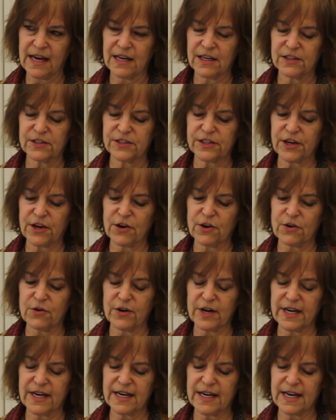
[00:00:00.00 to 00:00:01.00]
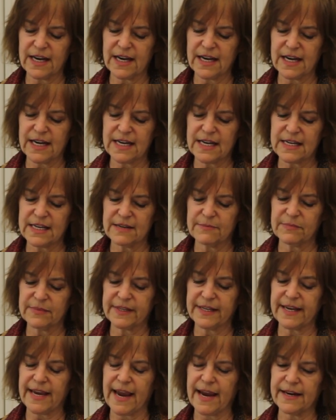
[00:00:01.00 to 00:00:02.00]
So
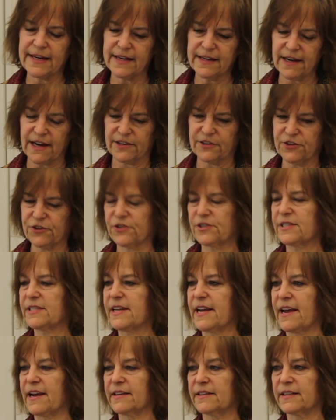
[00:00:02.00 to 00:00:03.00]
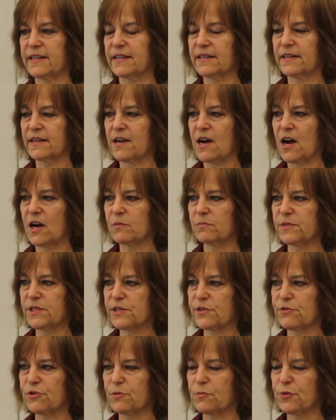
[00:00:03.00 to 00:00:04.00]
gaining understanding
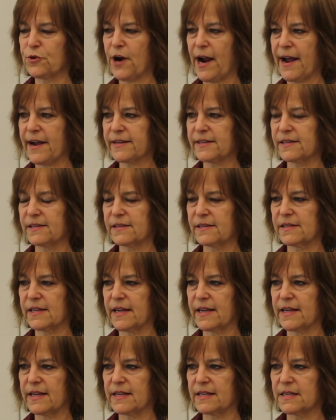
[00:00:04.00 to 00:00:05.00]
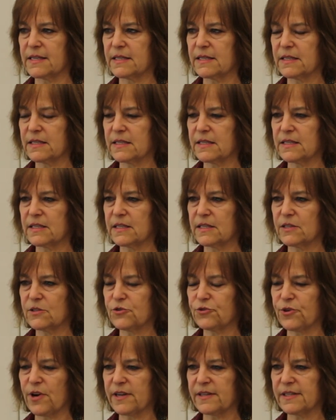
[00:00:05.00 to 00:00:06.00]
comes through practicing,
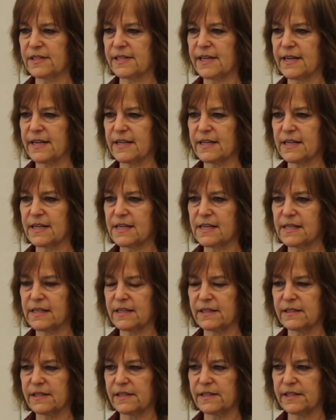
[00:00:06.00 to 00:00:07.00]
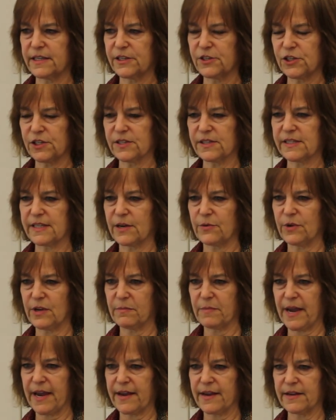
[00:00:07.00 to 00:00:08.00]
trusting the decisions that we
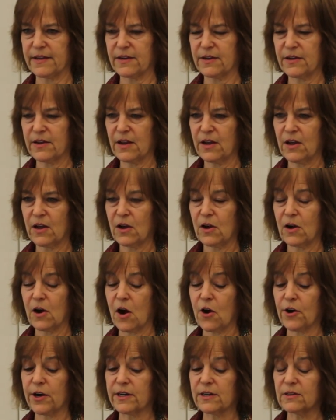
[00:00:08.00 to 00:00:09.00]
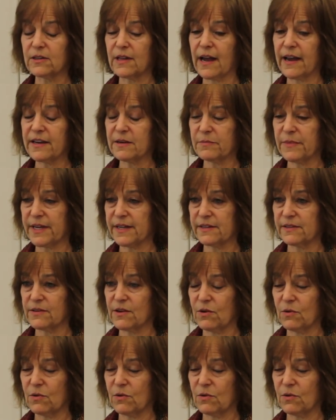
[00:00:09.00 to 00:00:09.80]
make are in alignment